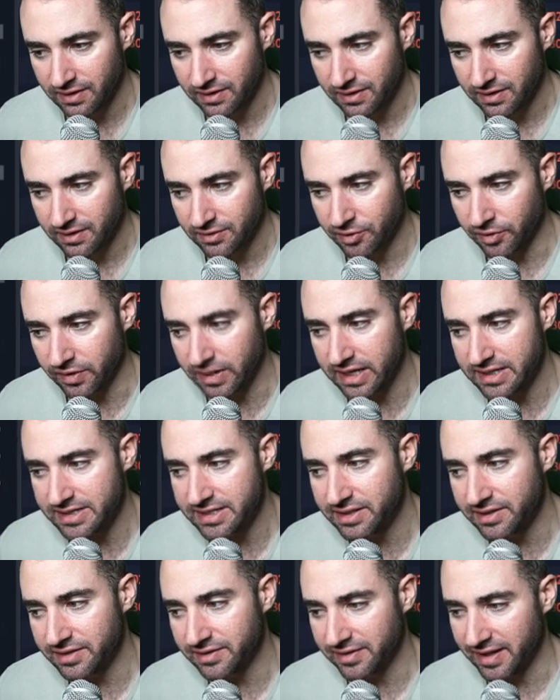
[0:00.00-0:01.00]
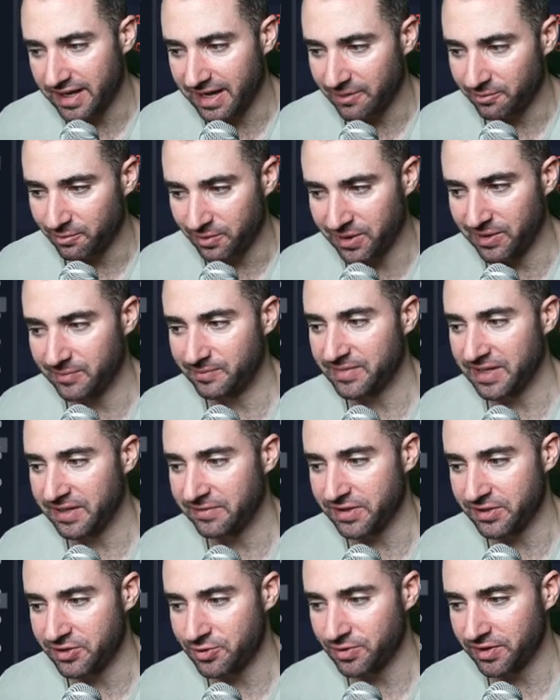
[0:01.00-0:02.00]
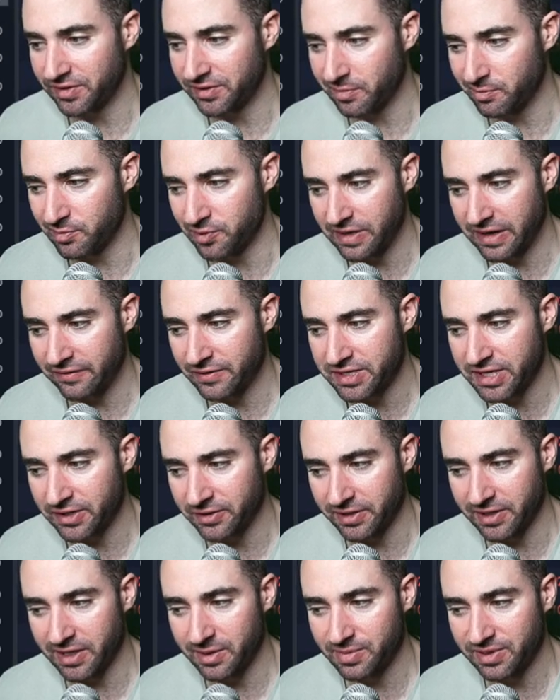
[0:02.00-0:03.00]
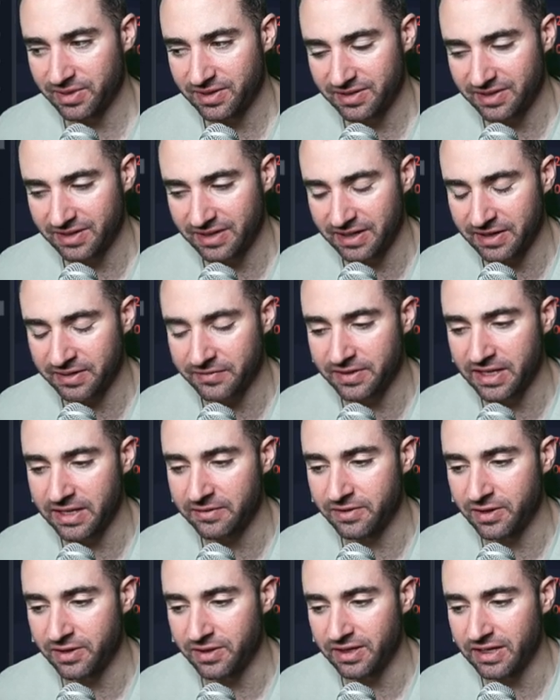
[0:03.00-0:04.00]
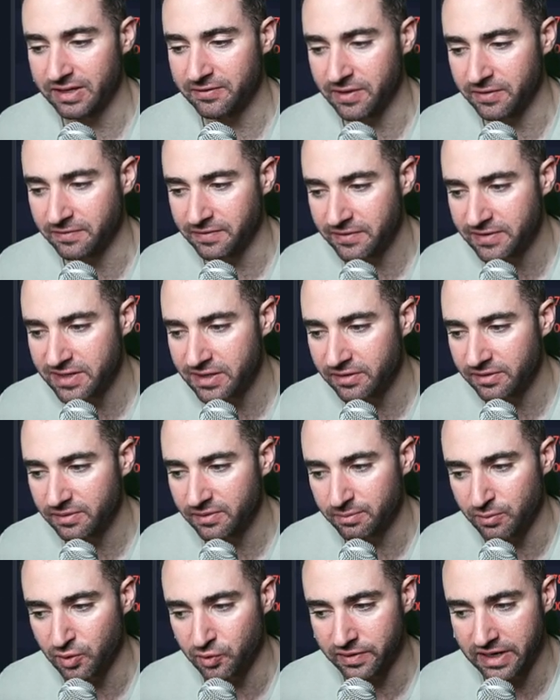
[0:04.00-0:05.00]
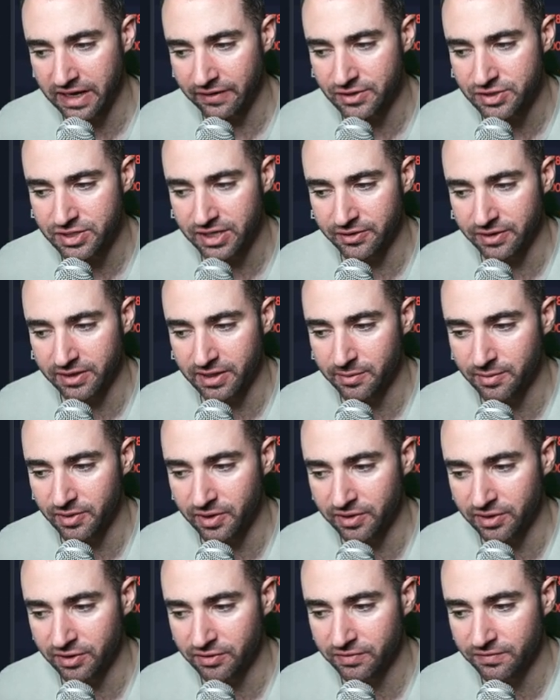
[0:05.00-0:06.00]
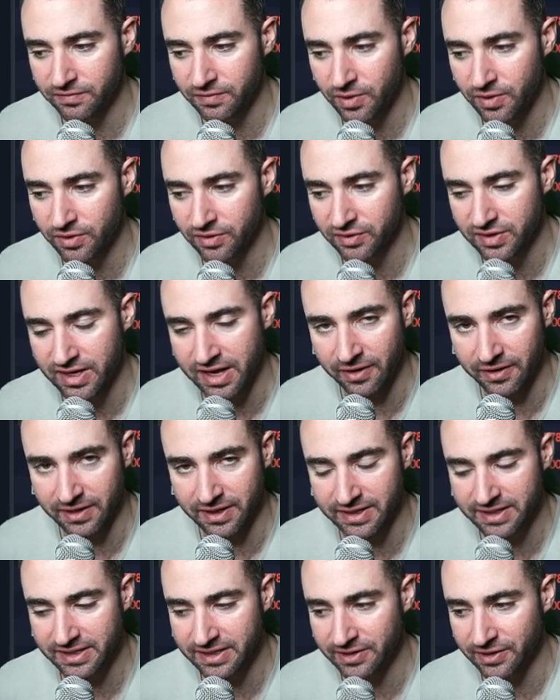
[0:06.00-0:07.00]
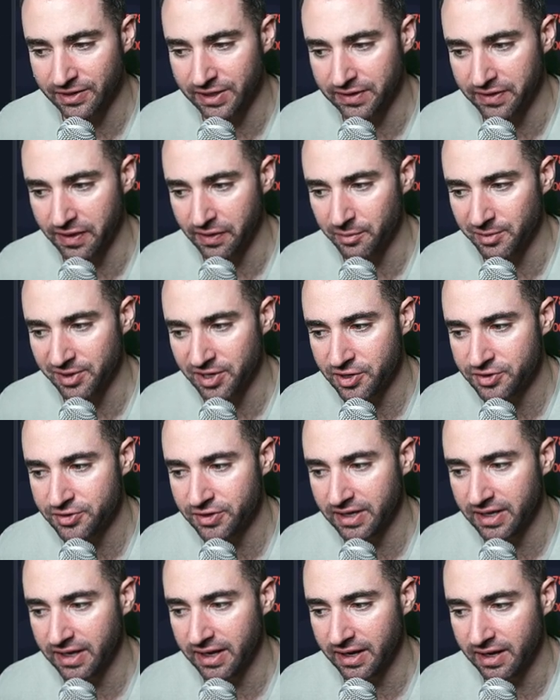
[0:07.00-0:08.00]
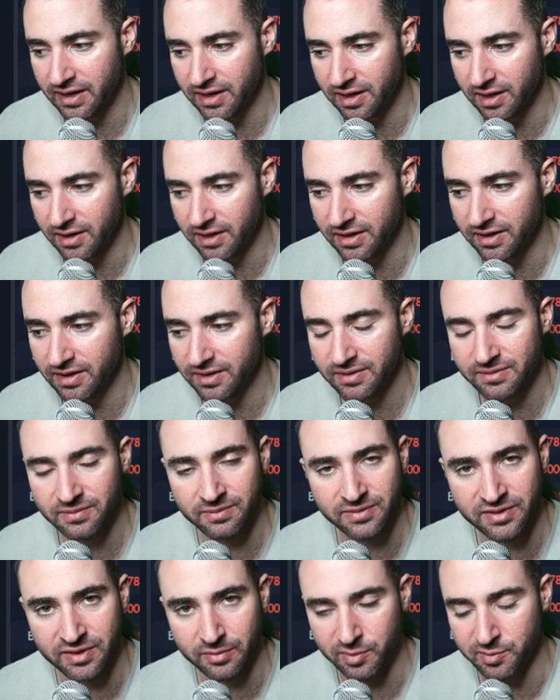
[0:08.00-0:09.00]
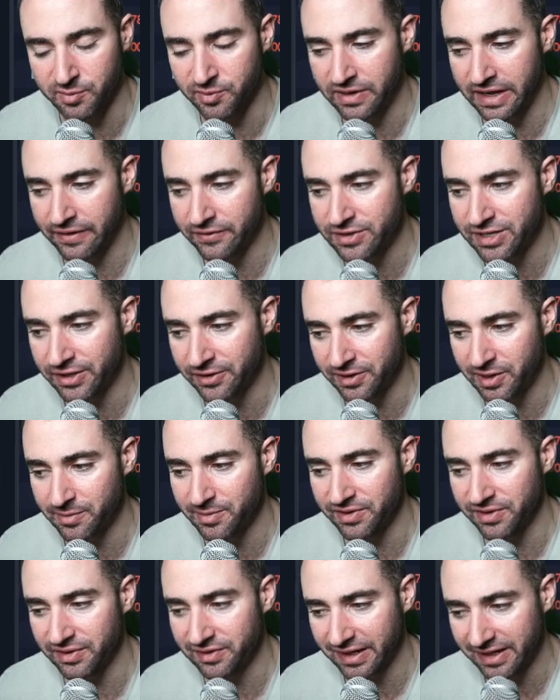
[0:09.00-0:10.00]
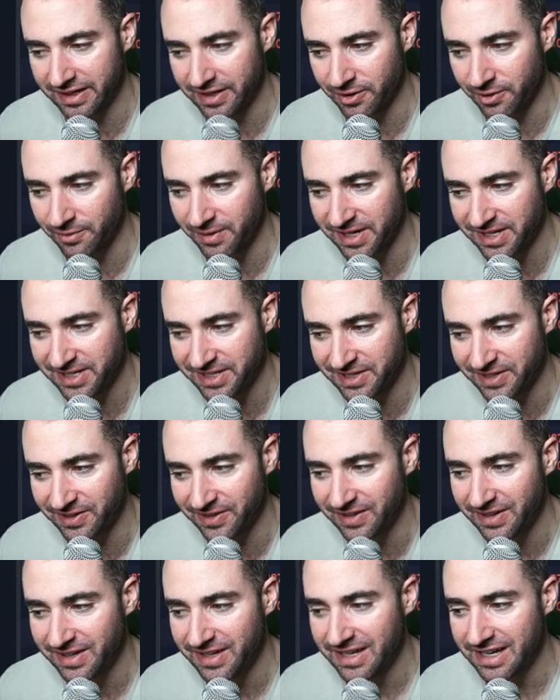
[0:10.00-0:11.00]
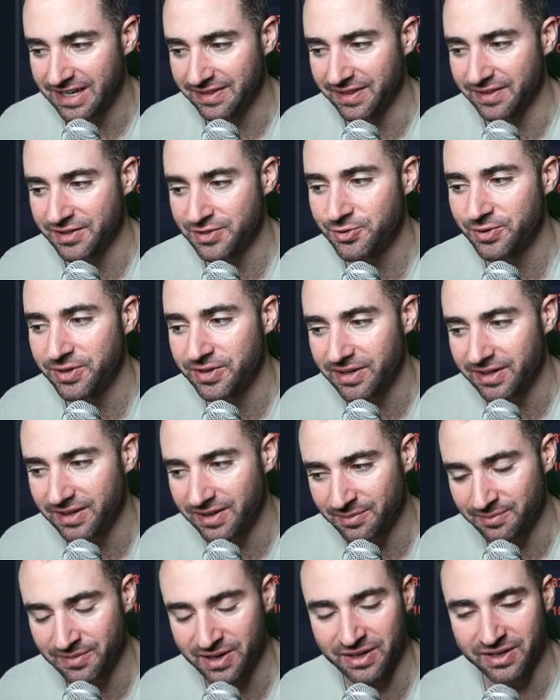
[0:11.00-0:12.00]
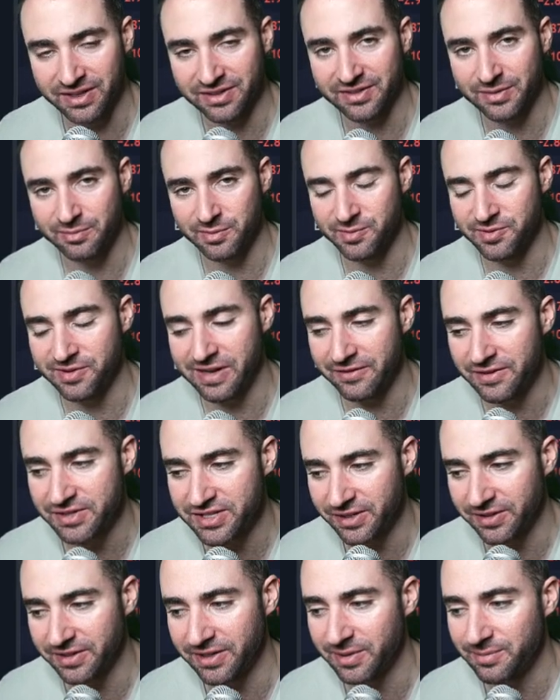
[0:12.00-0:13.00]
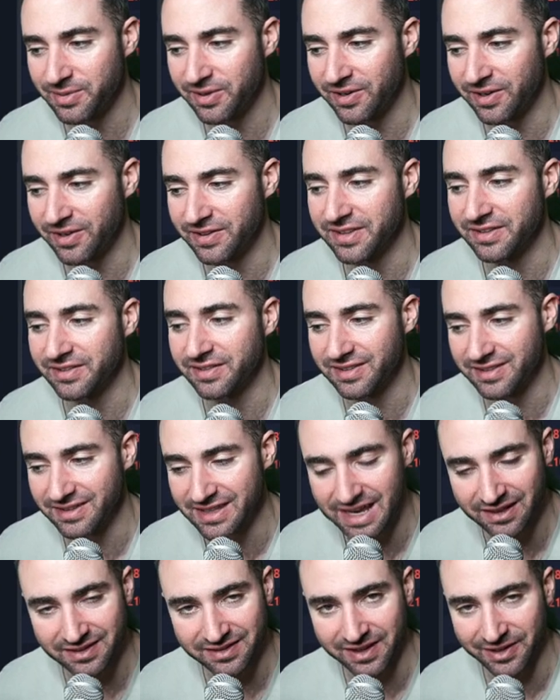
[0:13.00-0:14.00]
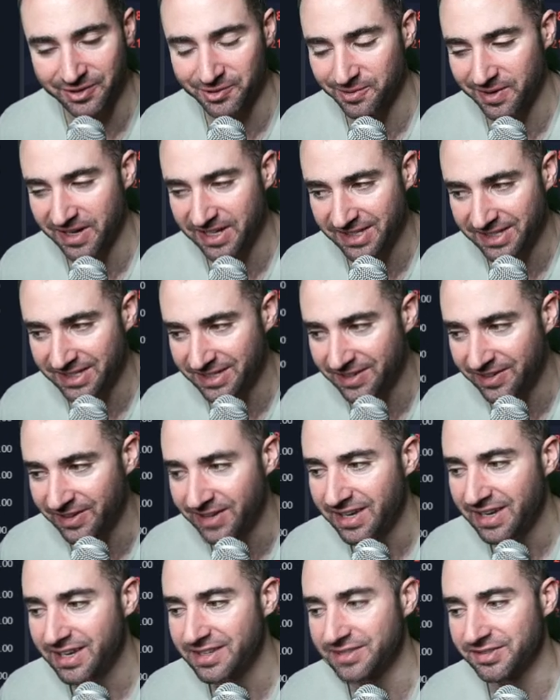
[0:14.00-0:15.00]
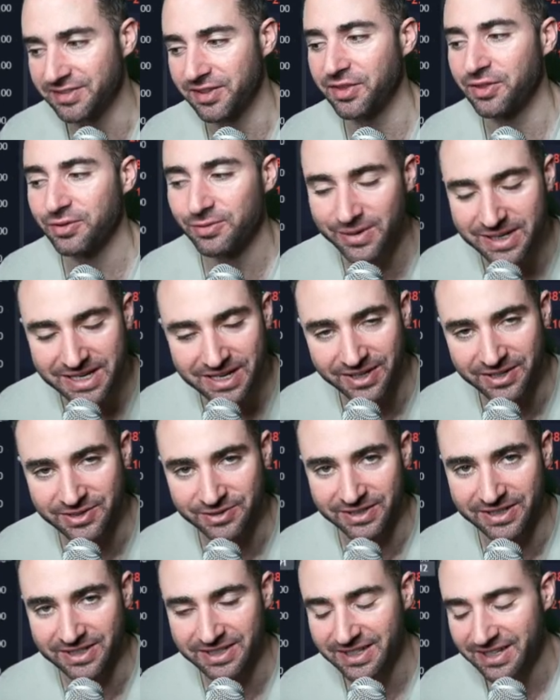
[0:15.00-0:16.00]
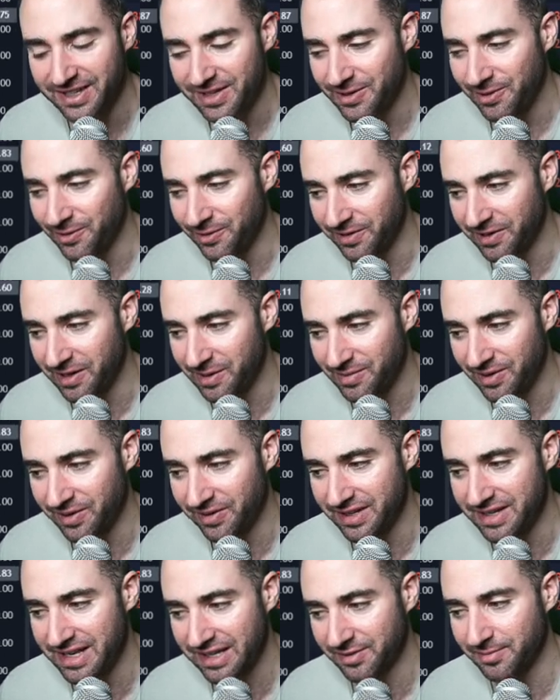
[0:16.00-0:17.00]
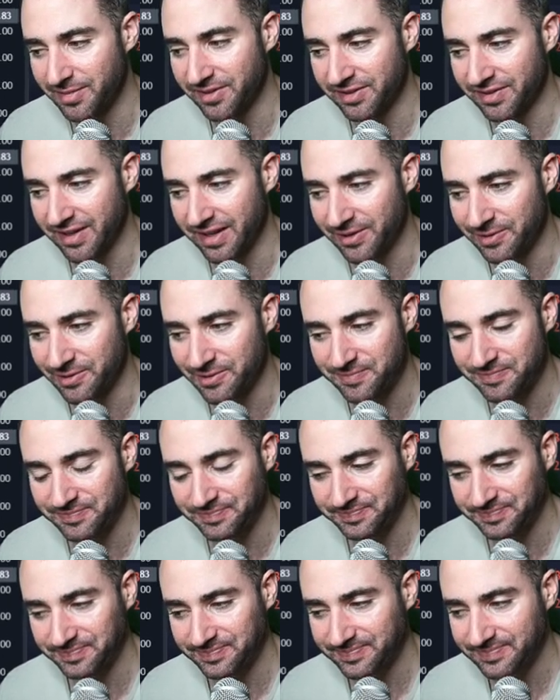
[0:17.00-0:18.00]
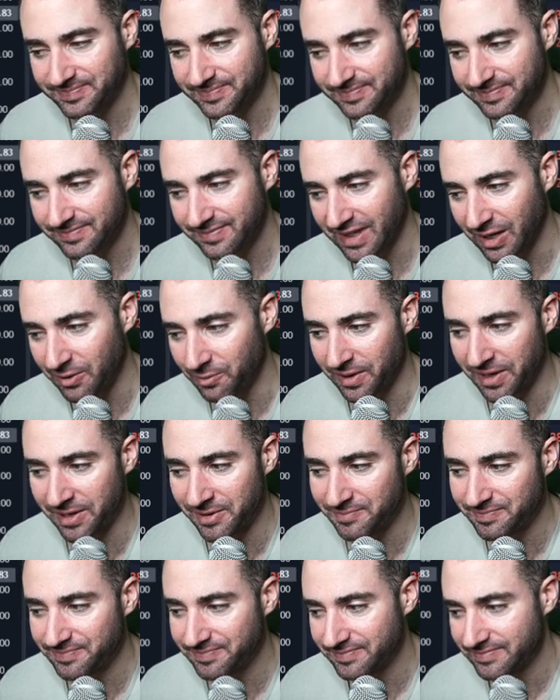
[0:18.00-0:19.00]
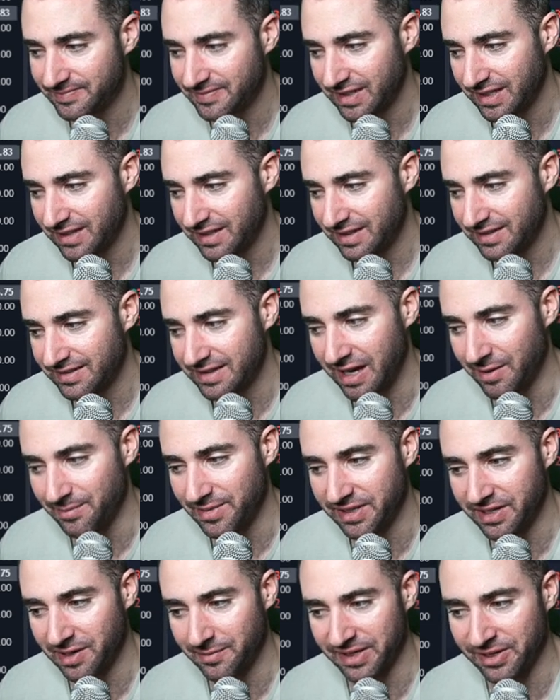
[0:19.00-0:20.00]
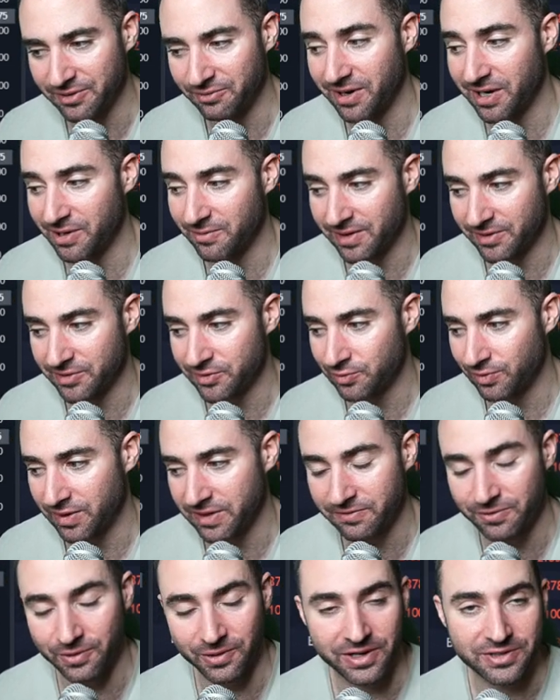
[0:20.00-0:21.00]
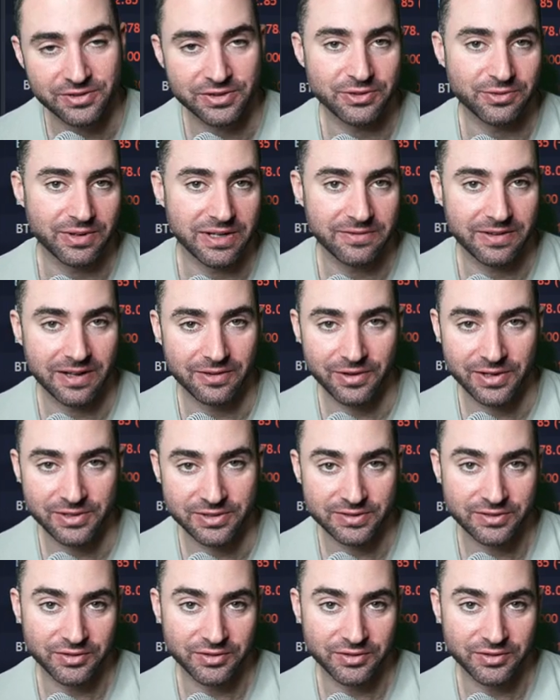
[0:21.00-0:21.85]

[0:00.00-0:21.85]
So the idea is that, well, if the 200 simple moving average held it up, if the 50 moving average held it up on this first area here, and then the 100 simple moving average held it up on the second area right here, and then the 200 simple moving average held it up on this next cycle right here, does a 300 hold it up on the next cycle? Well, that'd be coming in right around 2,400, 2,500.